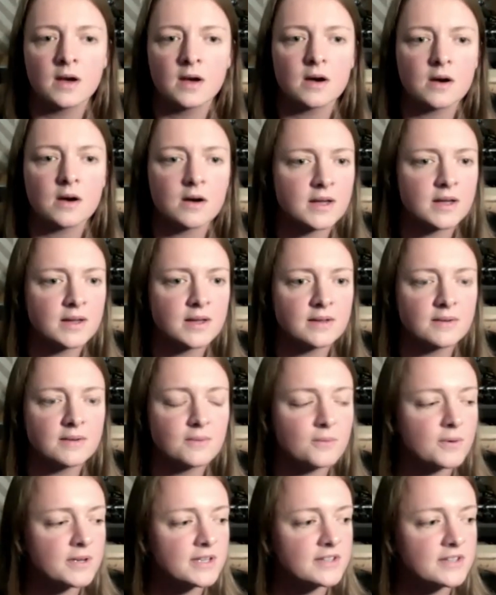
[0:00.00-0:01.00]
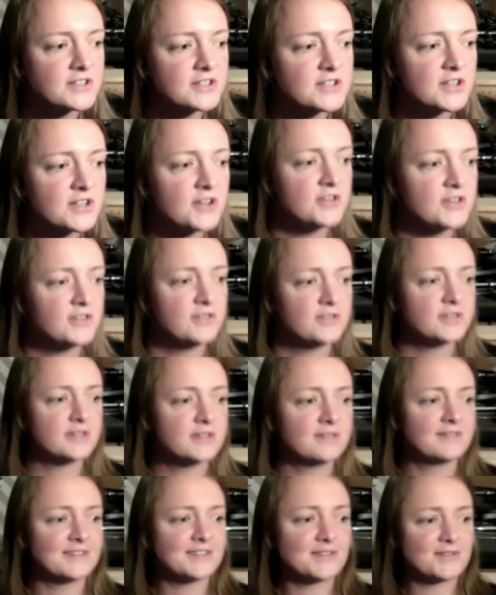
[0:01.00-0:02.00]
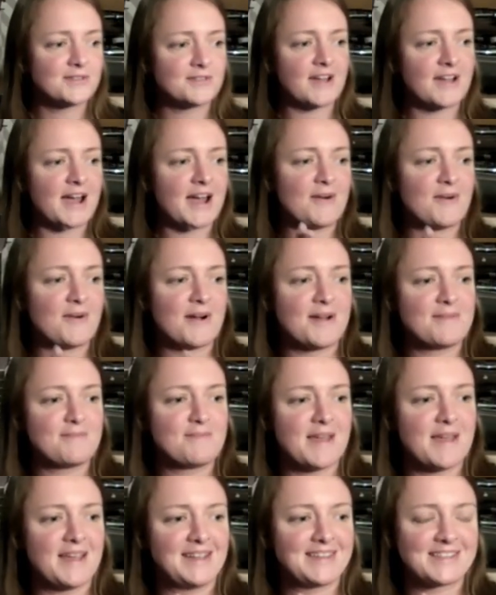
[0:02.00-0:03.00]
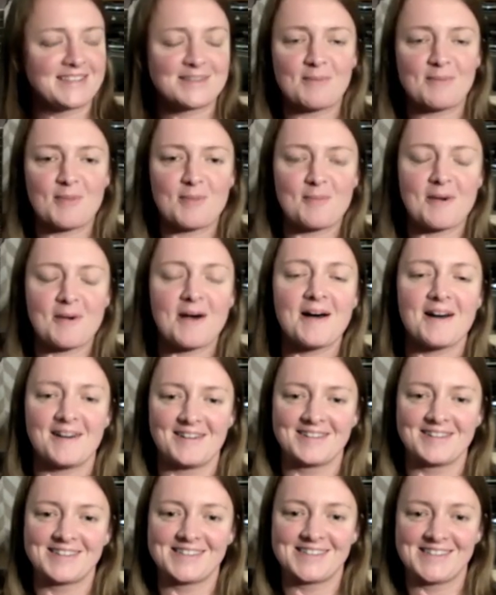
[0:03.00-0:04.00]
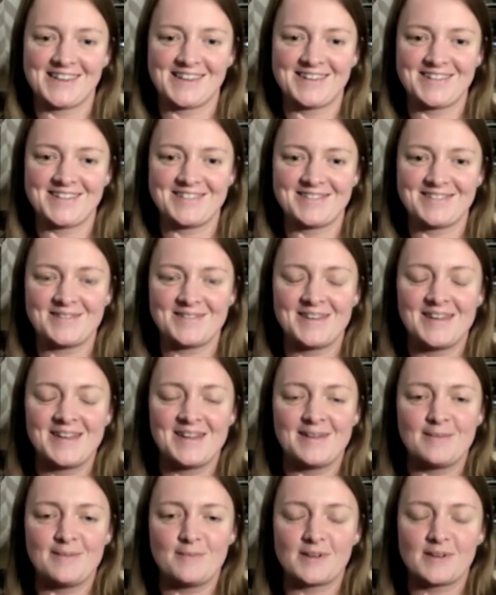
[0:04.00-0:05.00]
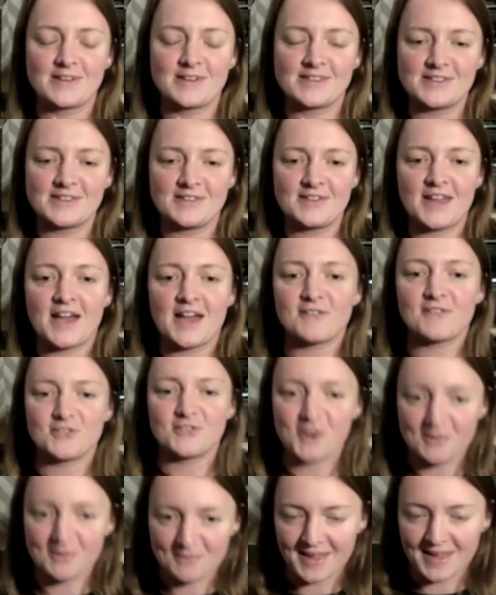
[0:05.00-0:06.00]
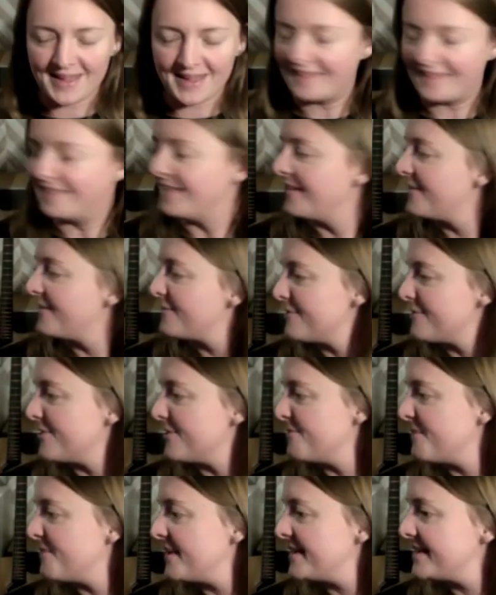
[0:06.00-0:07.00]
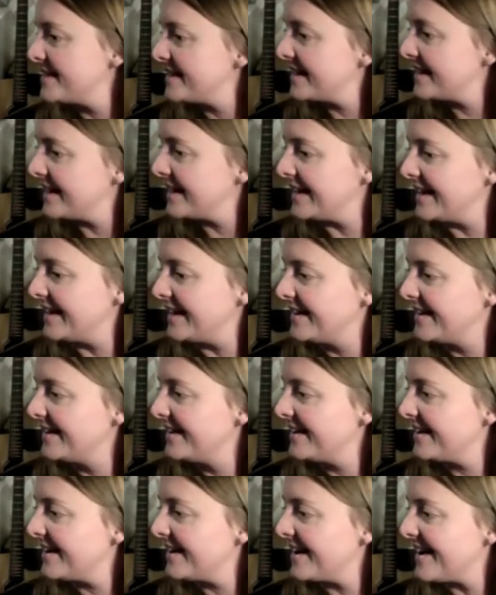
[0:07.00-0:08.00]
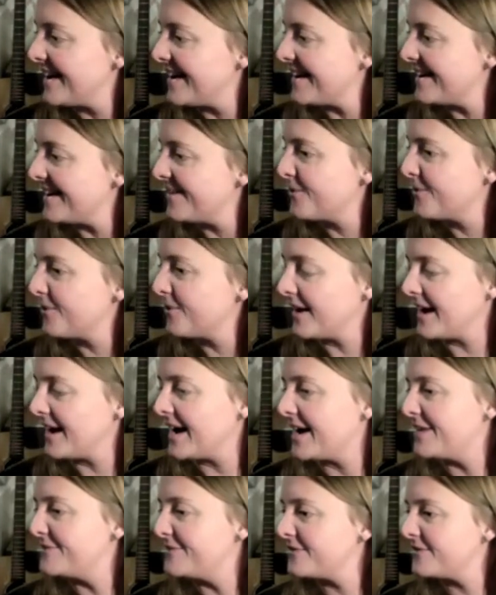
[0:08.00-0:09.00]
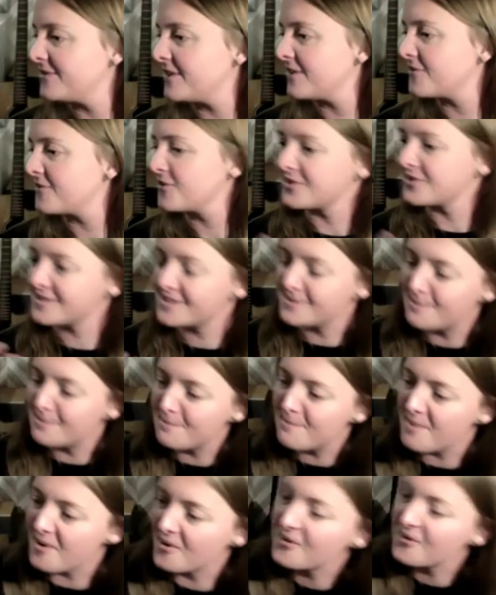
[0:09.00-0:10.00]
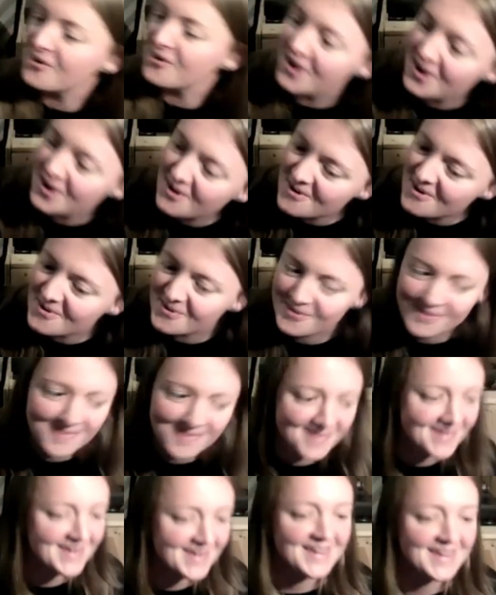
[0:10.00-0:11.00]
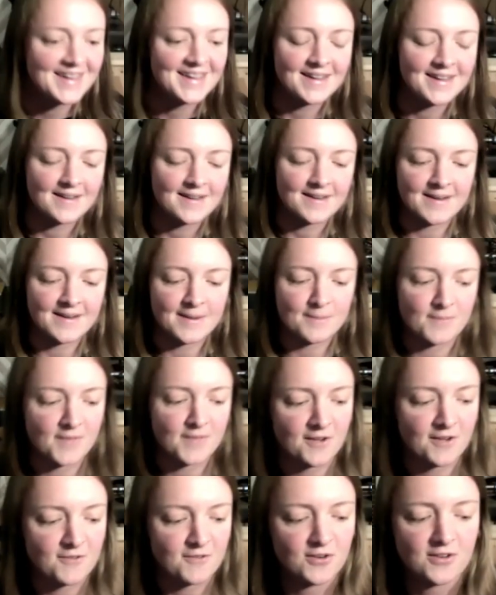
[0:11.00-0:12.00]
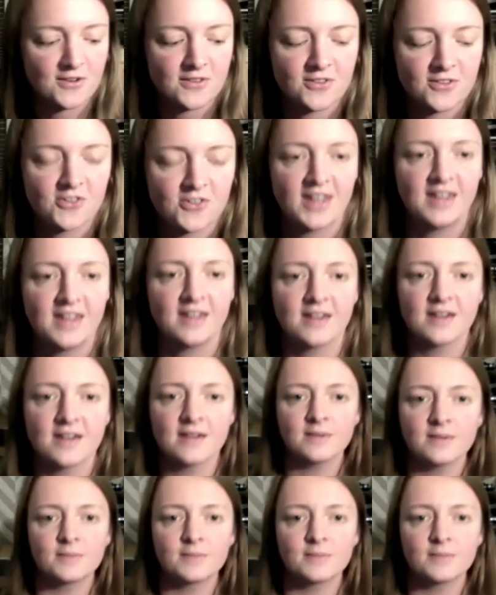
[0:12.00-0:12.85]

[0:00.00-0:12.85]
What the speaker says: I wanted to show you sort of how I've made some of the parts. So, because I don't have a drum kit in this room, basically, I've got some bongos, I've got a shaker,